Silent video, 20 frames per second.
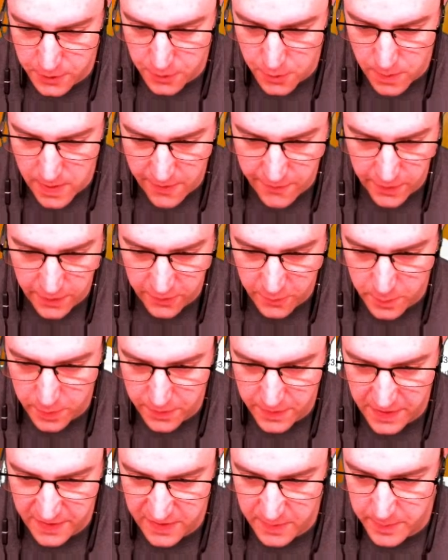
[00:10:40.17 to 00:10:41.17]
to whoever has
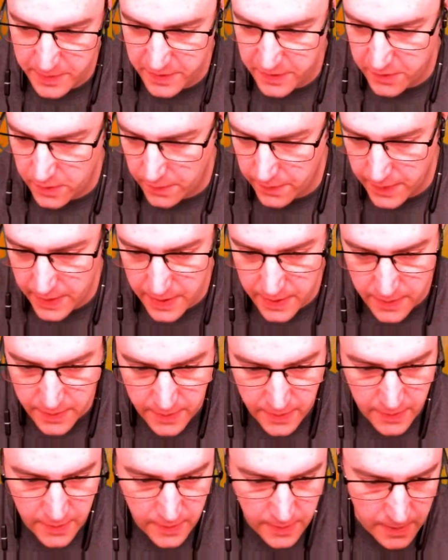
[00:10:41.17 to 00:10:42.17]
put these images on there.
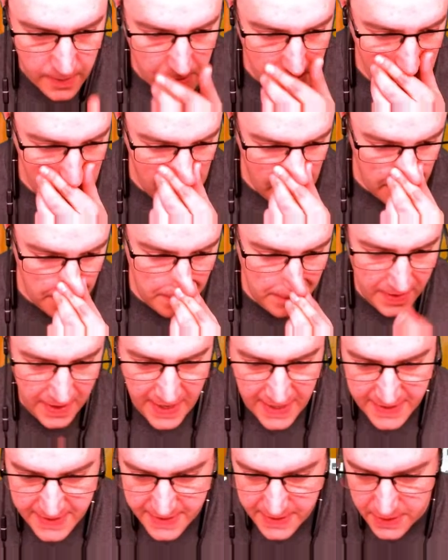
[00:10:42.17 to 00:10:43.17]

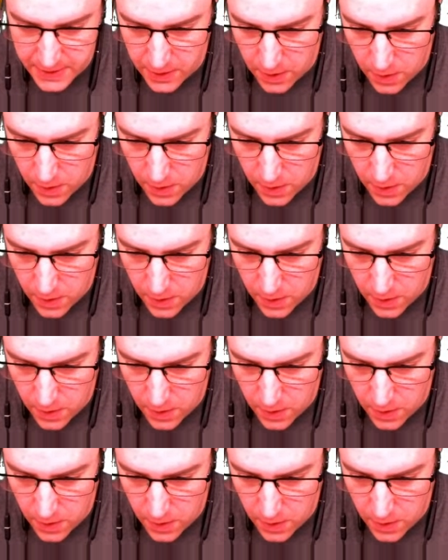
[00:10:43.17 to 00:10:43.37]
Let's